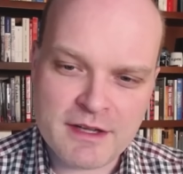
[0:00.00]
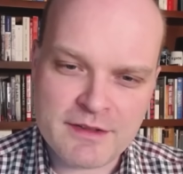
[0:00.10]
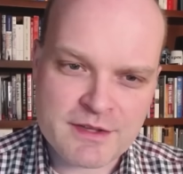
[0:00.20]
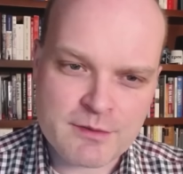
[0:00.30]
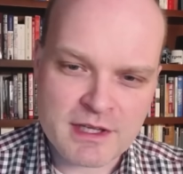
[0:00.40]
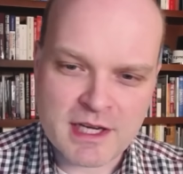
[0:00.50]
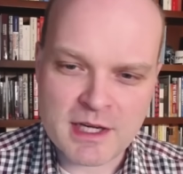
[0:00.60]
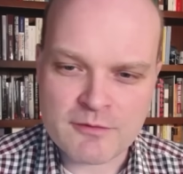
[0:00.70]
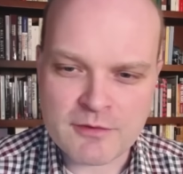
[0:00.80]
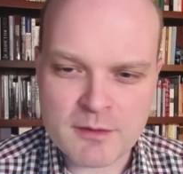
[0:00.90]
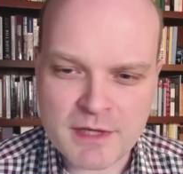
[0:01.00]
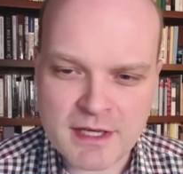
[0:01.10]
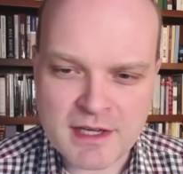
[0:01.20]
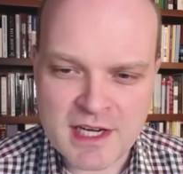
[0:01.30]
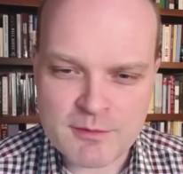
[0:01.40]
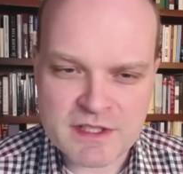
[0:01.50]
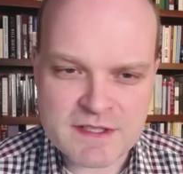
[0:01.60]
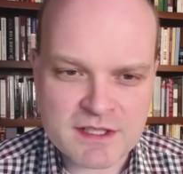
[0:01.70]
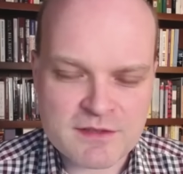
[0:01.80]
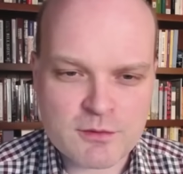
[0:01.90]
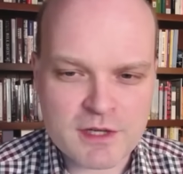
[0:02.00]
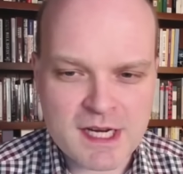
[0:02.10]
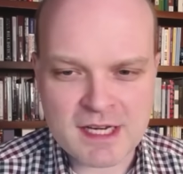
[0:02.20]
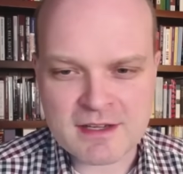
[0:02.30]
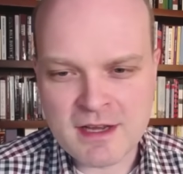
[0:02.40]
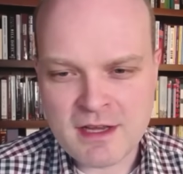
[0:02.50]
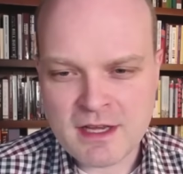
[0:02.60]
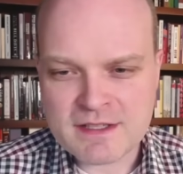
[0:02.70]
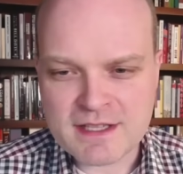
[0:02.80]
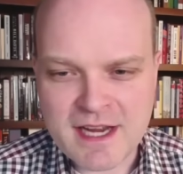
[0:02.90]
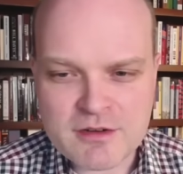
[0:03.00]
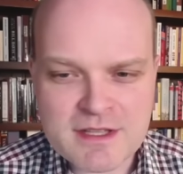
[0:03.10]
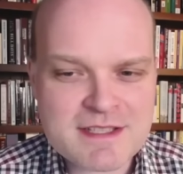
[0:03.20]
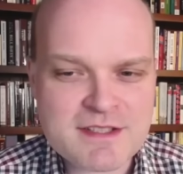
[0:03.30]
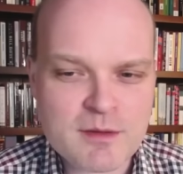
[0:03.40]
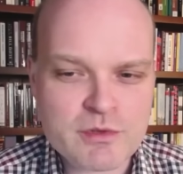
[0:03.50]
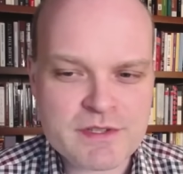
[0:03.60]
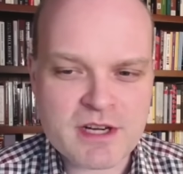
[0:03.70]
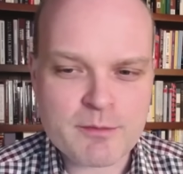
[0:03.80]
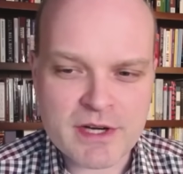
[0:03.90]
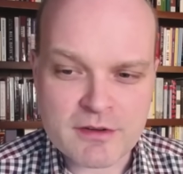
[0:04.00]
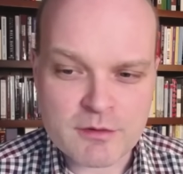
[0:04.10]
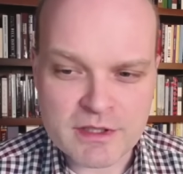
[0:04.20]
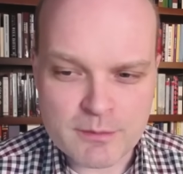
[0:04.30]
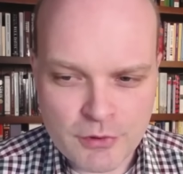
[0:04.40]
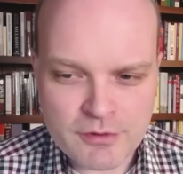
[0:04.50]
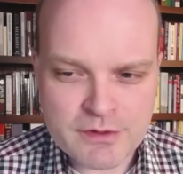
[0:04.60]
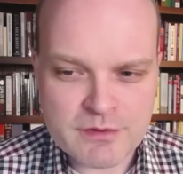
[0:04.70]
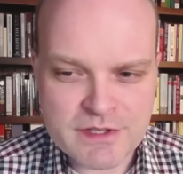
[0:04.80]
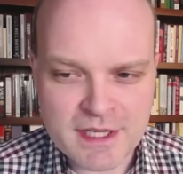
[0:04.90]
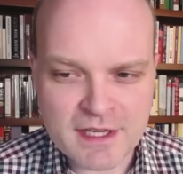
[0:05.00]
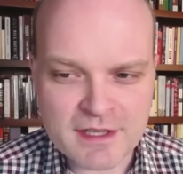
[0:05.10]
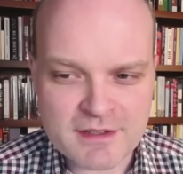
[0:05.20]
This one came from Cameron648. He said, how do these numbers compare to what the polls were saying at